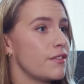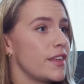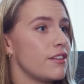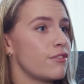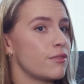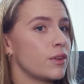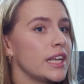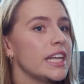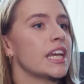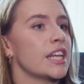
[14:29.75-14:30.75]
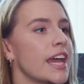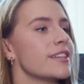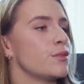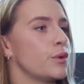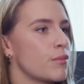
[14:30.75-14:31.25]
They've clearly
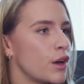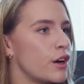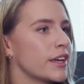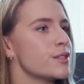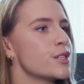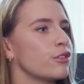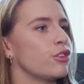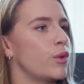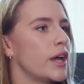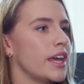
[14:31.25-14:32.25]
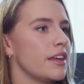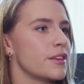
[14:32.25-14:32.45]
connected with Mark in such a way.